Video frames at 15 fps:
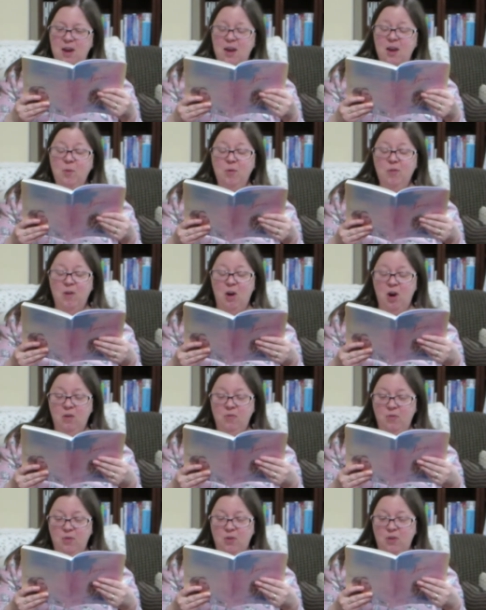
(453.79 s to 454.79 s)
it was
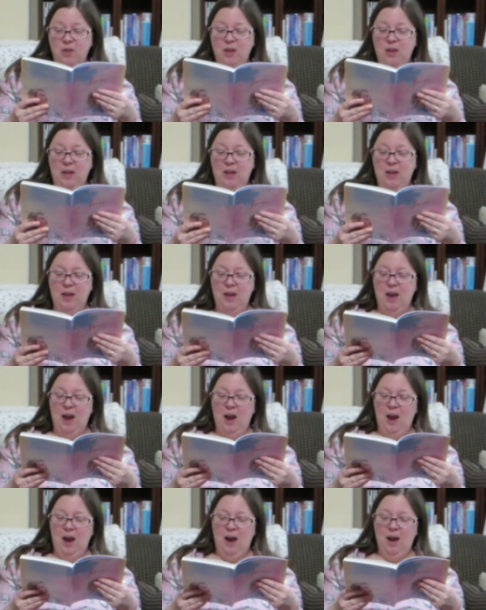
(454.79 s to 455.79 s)
awful.
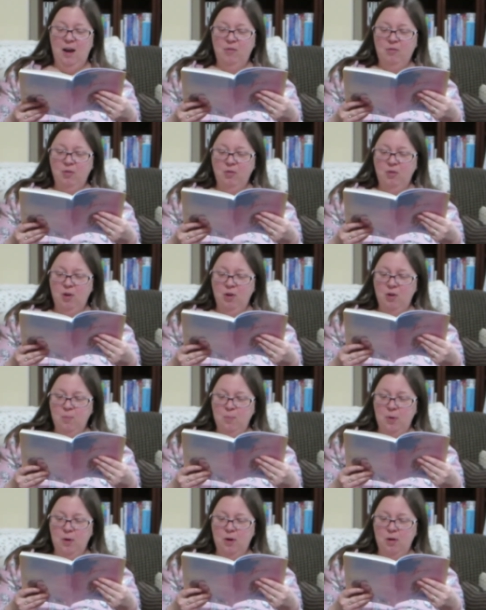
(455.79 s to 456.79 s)
After the
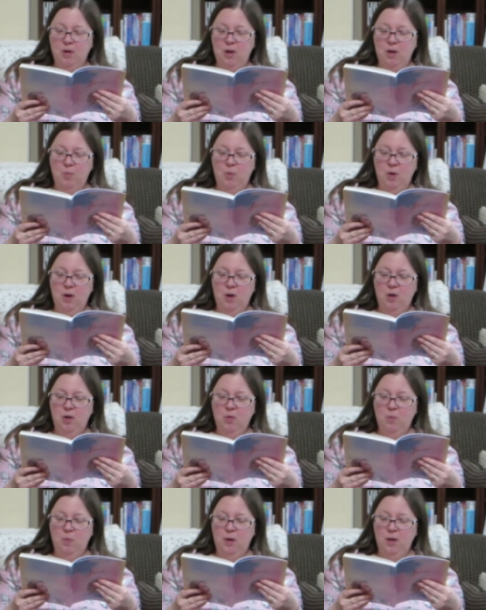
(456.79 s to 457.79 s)
garden party, we
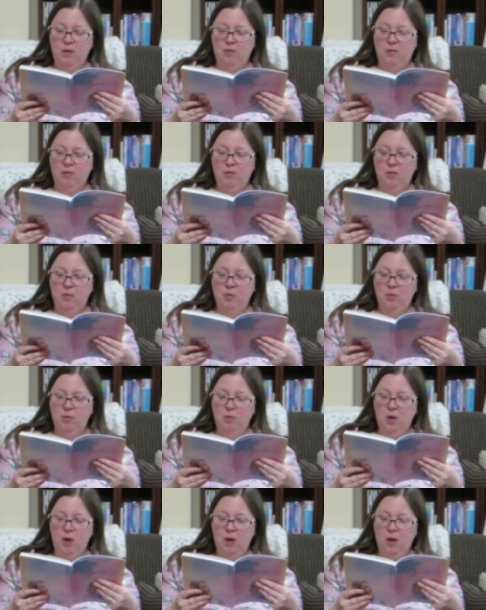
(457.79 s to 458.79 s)
all went
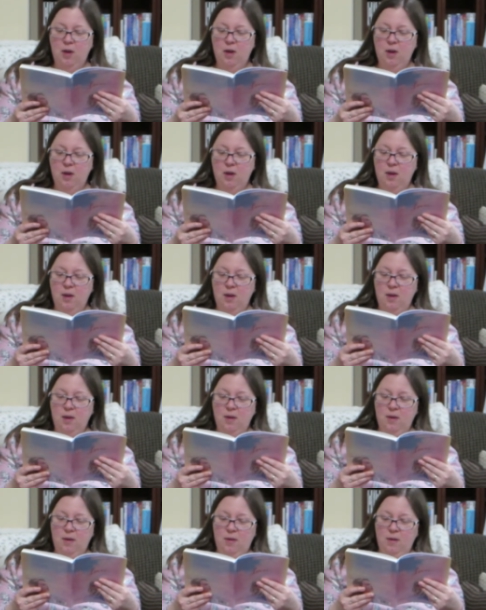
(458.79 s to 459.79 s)
to
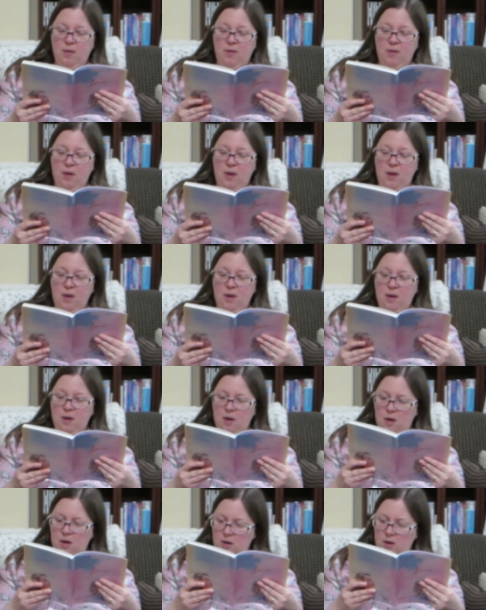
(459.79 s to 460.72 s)
the